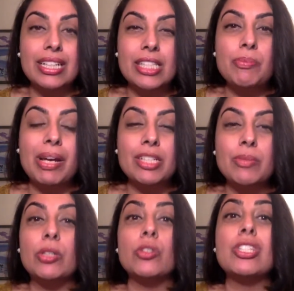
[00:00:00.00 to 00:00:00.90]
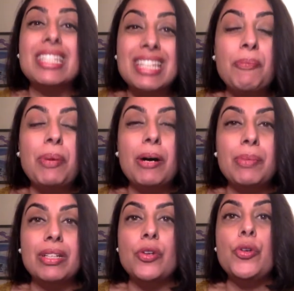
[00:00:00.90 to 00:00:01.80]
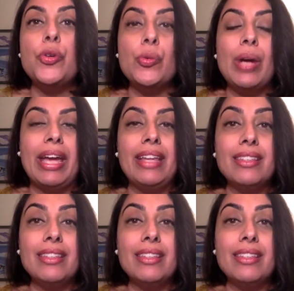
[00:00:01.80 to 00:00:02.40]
expect me to step up in a new way